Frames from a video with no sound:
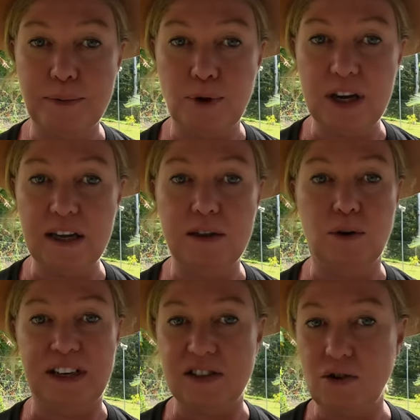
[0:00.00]
breathe
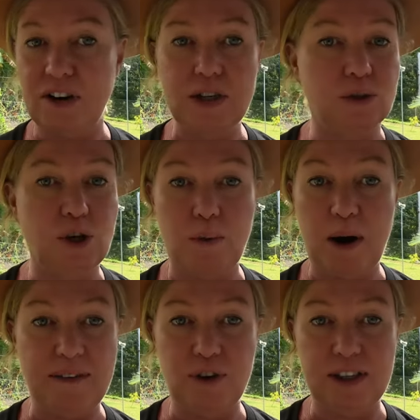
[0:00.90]
or excrete or do
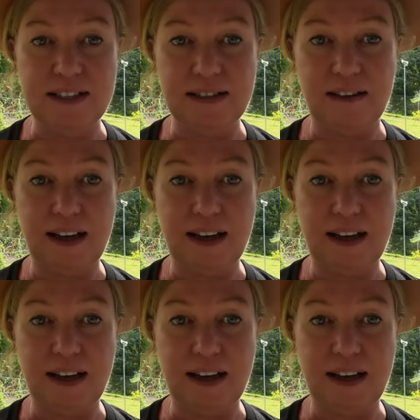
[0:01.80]
whatever it is that